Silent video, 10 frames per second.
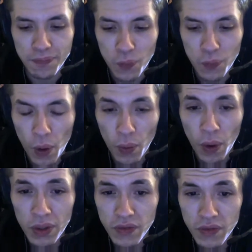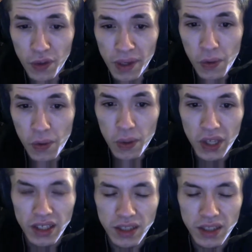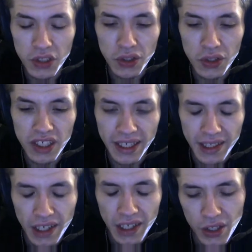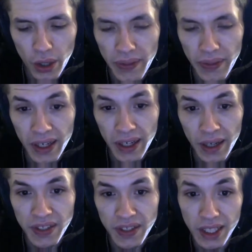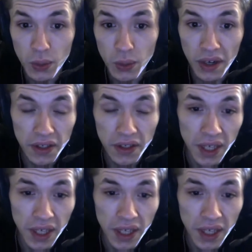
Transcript: what was for me what was awesome too is like during the Sensui arc,